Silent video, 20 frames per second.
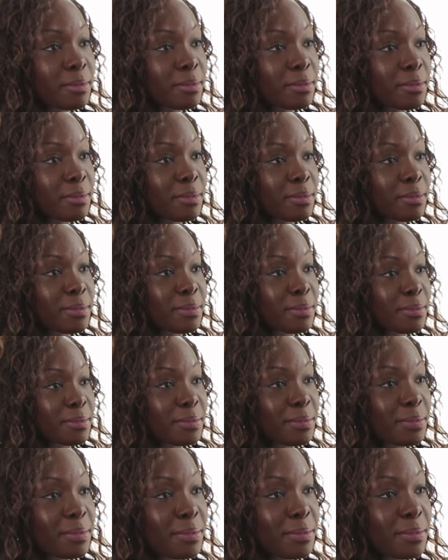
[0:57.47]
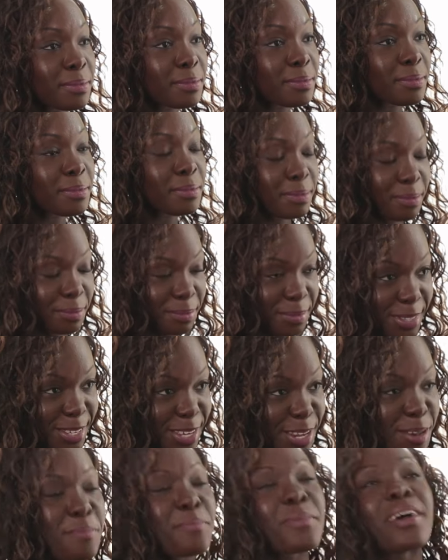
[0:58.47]
and your vision for that?
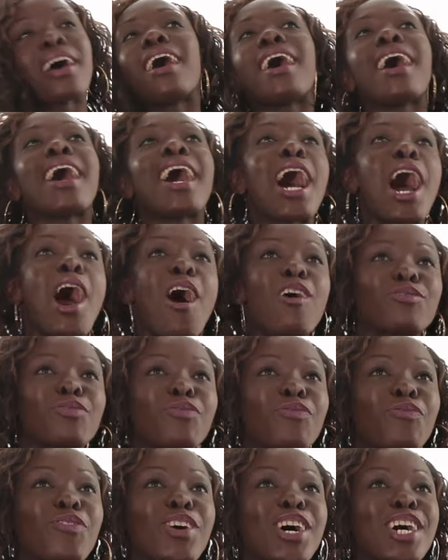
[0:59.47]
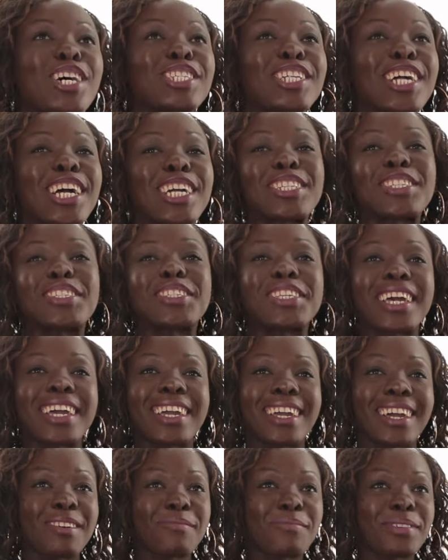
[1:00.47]
Yep. I would first like to
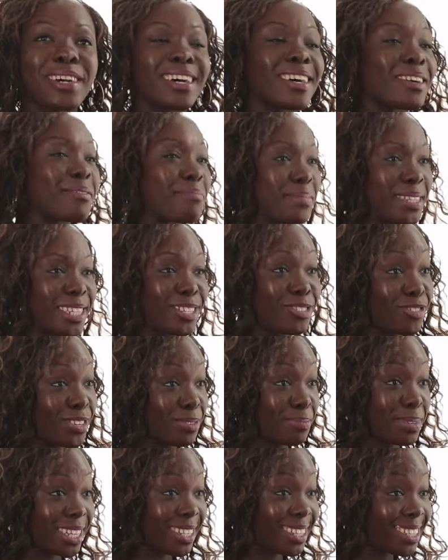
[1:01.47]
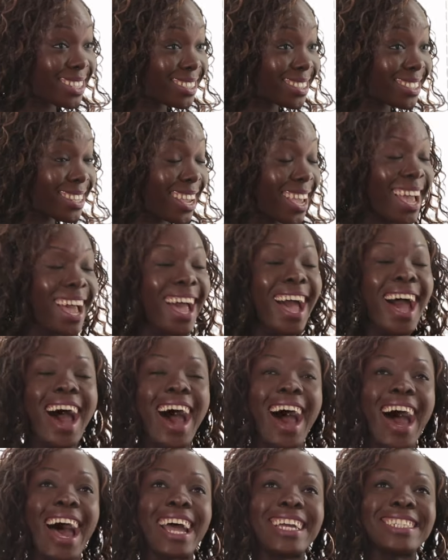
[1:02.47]
say I'm a big dreamer.
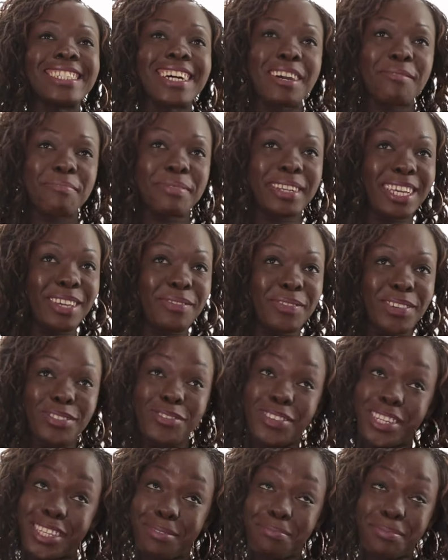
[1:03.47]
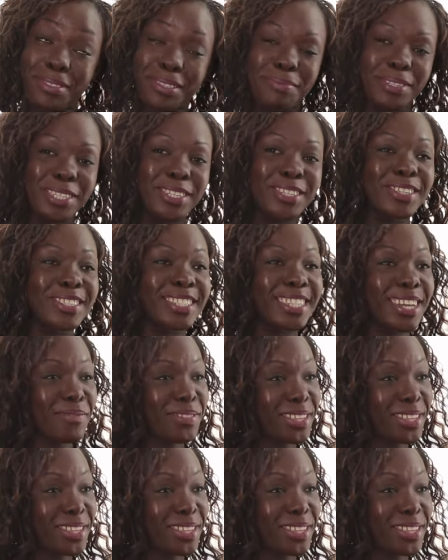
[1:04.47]
And I believe in dreams because